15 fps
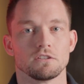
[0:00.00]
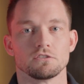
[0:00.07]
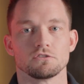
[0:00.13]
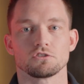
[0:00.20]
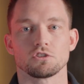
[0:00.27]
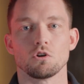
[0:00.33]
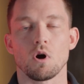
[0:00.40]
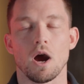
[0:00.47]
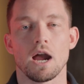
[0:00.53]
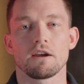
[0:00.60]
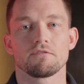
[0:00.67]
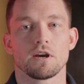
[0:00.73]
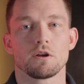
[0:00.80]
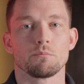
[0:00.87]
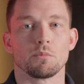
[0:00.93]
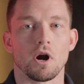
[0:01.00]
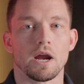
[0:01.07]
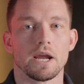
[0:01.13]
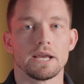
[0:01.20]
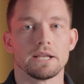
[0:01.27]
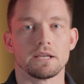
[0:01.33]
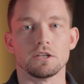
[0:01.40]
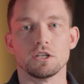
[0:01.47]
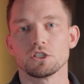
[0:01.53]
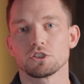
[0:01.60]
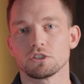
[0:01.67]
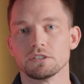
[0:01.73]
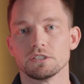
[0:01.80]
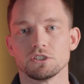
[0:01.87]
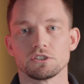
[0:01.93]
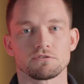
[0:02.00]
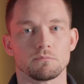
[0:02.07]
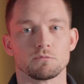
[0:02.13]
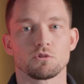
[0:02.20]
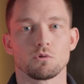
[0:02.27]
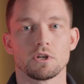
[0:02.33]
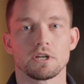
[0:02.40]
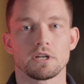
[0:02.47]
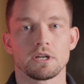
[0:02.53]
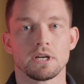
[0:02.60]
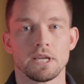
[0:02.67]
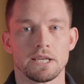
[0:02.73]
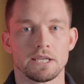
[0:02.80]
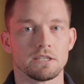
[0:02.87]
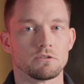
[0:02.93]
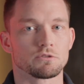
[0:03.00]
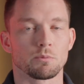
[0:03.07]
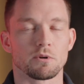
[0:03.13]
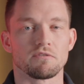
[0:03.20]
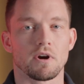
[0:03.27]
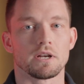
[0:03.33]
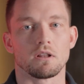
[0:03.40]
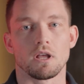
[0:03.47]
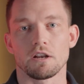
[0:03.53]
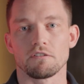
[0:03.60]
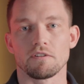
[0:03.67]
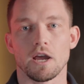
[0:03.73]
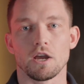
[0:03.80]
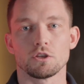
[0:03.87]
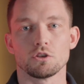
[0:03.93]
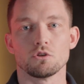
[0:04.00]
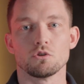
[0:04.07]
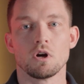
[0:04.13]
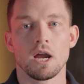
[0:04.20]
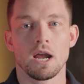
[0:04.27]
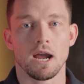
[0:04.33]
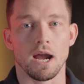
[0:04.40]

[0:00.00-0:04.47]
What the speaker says: So I found Brian initially just from Twitter. He was providing a lot of value.